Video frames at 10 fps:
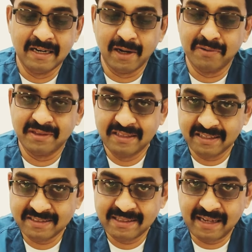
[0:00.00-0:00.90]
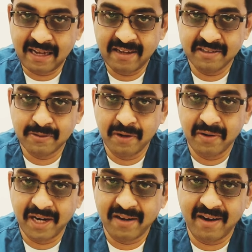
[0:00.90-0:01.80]
Now this guy is going to
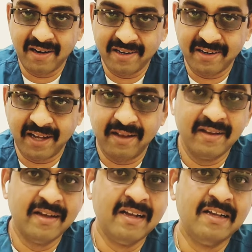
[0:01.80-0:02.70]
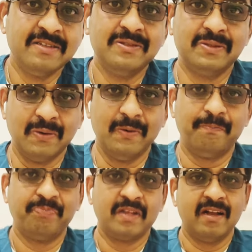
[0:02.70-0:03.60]
get a heart attack.
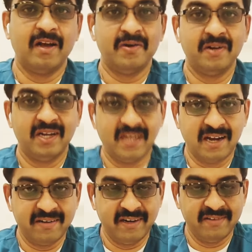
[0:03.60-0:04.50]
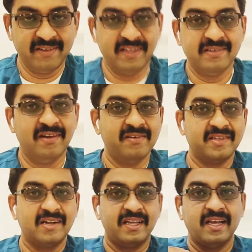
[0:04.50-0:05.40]
So coronary artery disease
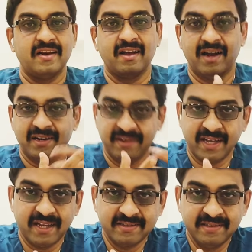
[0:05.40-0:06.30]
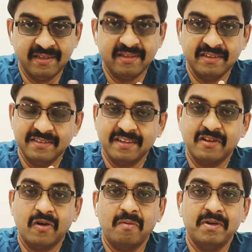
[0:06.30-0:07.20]
resulting in heart attacks. These are
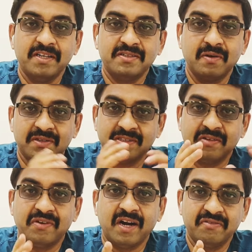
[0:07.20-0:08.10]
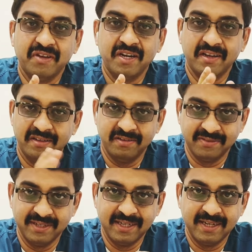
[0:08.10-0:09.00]
the commonest causes of heart failure in the
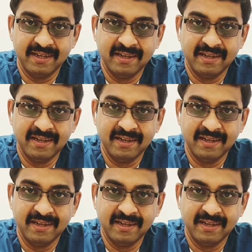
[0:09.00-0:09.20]
world.